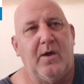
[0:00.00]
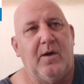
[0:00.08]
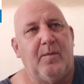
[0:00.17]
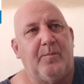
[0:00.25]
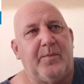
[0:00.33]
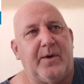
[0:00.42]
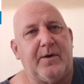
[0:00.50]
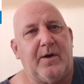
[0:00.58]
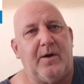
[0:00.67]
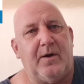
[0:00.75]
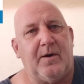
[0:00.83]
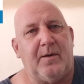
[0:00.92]
But
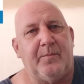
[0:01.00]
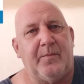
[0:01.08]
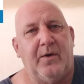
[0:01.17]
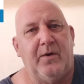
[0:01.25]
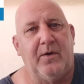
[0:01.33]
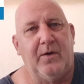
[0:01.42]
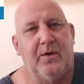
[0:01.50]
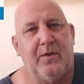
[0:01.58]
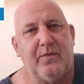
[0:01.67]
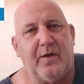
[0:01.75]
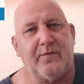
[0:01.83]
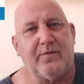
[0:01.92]

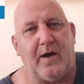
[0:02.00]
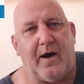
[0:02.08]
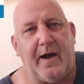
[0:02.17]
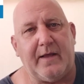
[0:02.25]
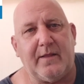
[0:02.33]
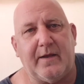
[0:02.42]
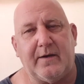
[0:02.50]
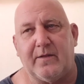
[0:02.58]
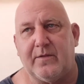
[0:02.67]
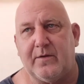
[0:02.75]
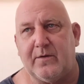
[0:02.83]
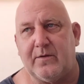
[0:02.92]
the highlight of
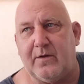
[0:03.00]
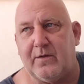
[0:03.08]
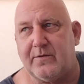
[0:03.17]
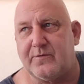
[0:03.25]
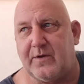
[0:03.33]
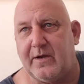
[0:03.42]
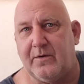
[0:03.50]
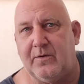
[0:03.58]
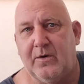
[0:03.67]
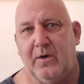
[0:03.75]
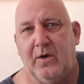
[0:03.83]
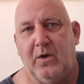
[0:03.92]
the sale
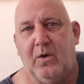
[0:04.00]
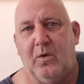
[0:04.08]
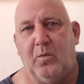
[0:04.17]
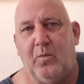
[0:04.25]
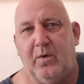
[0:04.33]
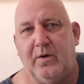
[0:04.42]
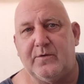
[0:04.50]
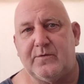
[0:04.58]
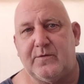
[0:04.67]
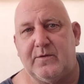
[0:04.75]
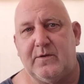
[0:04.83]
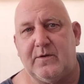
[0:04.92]

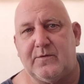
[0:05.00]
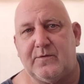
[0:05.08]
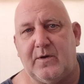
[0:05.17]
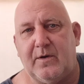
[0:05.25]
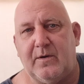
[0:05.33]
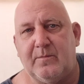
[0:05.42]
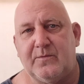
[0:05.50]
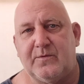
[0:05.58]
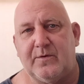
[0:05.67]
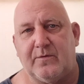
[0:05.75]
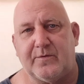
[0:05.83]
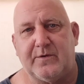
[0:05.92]
was this
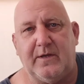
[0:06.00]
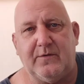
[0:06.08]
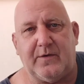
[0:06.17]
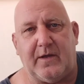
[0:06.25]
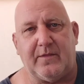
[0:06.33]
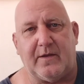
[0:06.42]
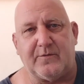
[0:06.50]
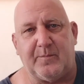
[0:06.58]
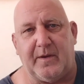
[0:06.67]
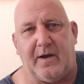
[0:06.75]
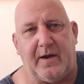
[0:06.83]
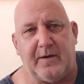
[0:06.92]
silver tea set that's
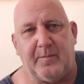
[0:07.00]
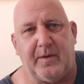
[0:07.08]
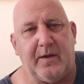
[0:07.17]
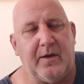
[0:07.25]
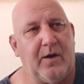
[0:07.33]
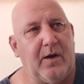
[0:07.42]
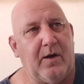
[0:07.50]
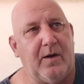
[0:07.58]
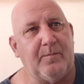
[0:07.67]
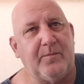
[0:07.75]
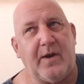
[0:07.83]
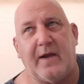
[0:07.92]
behind me.
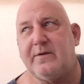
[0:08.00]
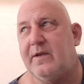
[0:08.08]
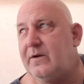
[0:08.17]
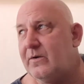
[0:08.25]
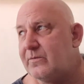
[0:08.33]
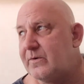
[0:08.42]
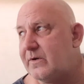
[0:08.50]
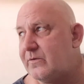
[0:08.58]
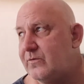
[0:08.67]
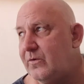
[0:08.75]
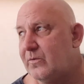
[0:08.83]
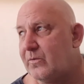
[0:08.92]

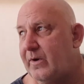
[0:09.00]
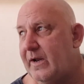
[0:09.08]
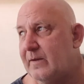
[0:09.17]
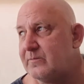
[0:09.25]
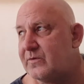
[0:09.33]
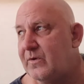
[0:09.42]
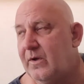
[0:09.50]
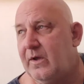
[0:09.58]
1902 grams.